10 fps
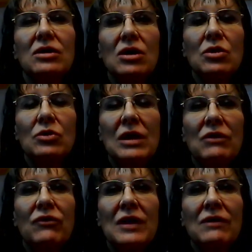
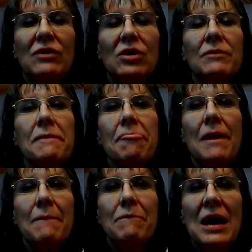low-grade fever,
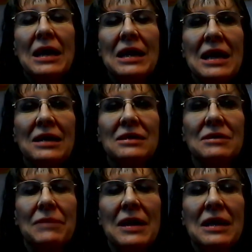body
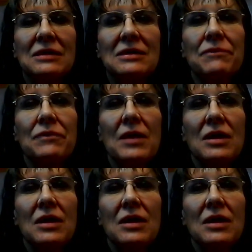aches and pains.